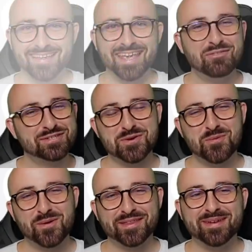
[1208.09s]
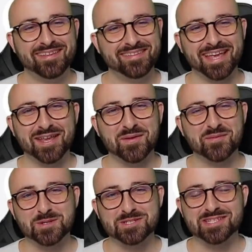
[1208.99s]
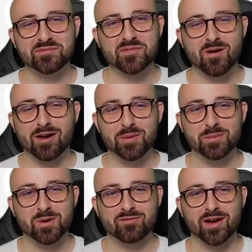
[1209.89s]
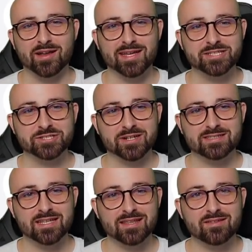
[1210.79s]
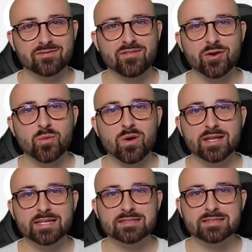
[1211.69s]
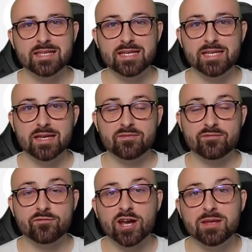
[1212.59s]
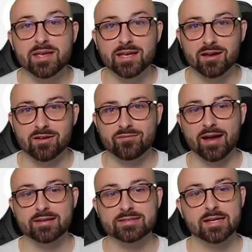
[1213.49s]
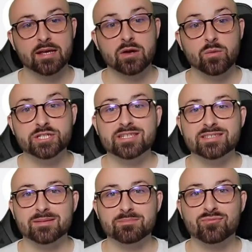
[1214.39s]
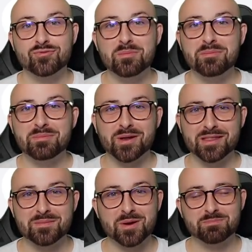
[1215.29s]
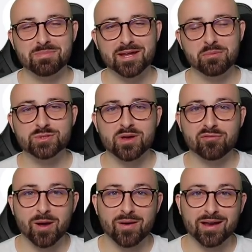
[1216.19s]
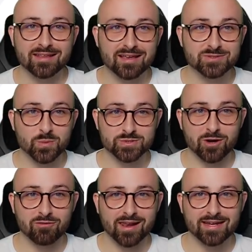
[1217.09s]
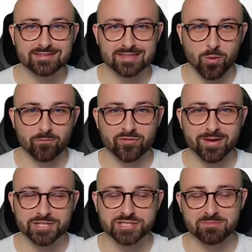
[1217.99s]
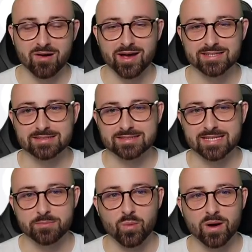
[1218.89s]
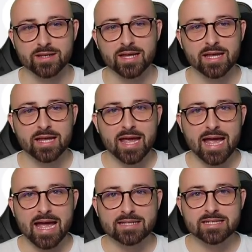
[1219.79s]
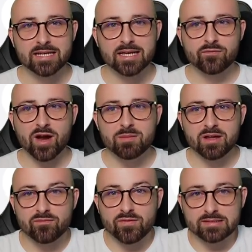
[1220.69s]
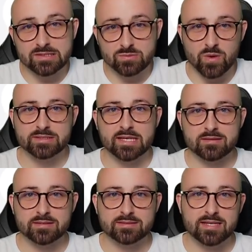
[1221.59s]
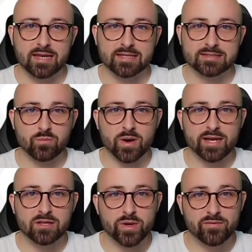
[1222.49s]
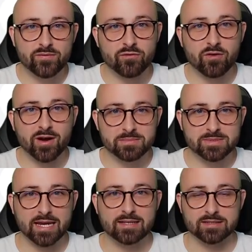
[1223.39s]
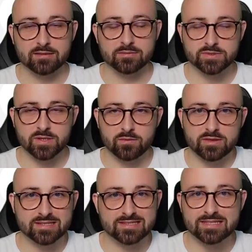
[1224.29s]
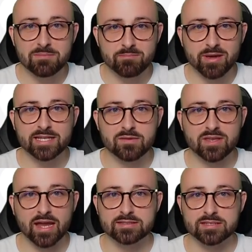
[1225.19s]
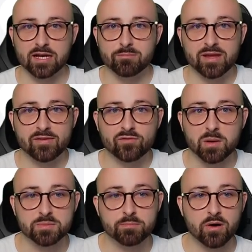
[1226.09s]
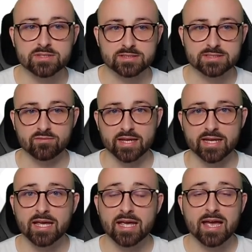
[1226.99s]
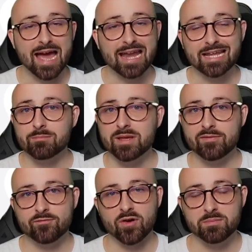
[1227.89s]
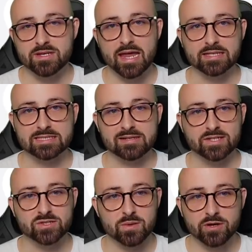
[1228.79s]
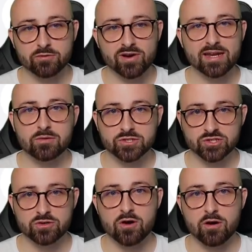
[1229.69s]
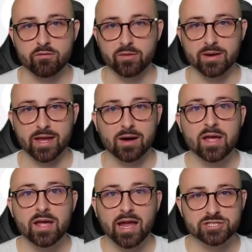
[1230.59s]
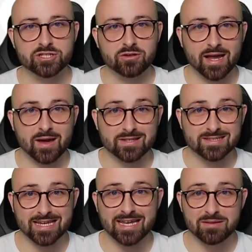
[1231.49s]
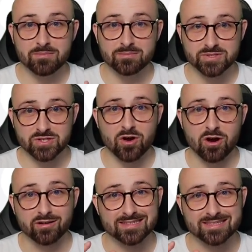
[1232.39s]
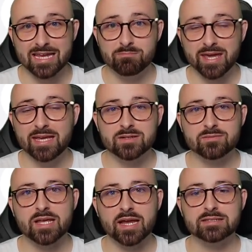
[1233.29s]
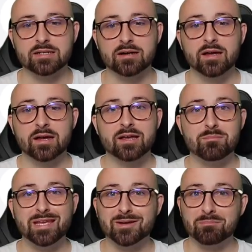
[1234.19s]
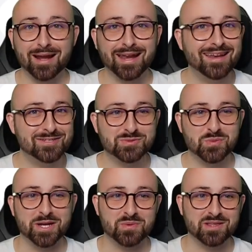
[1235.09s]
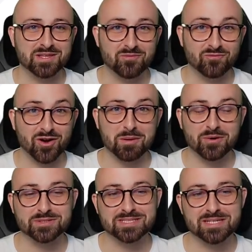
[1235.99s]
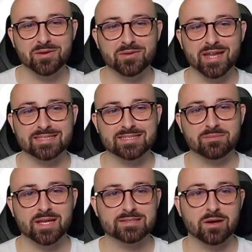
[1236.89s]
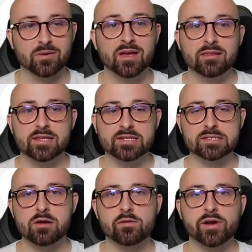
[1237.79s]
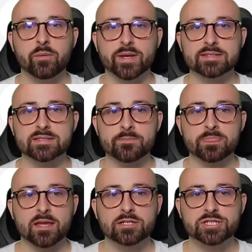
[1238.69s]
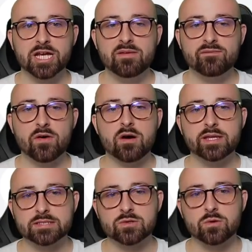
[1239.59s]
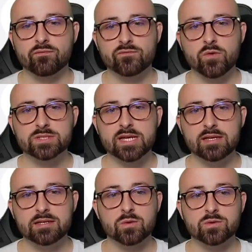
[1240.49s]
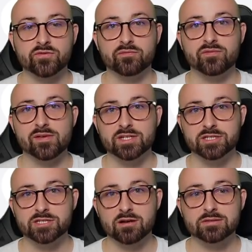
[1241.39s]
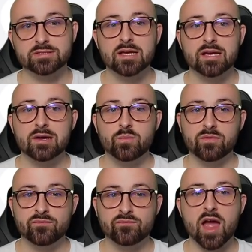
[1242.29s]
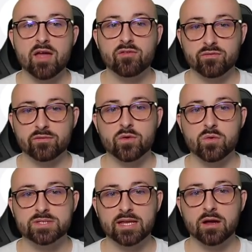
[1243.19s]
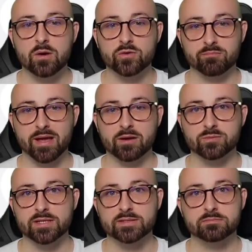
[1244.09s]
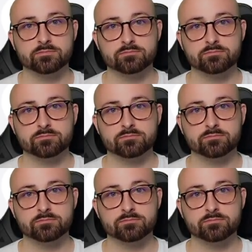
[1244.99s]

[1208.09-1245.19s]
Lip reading: If you're still with me, thank you for watching this far. I hope you are finding it interesting. The final one is the framing effect, which is probably one of the most applicable to FPL, and it does also relate to confirmation bias in tip 1. And framing effect is what it says on the tin. It's the way that we frame data. So the same piece of data can be framed positively and it can be framed negatively. So I'm going to read out a scenario now and show you how the same scenario, the same piece of data can be completely switched whether you frame it positively or negatively. So the scenario is Jamie Vardy has scored 14 goals from 50 shots with 5 of the 14 goals from penalties.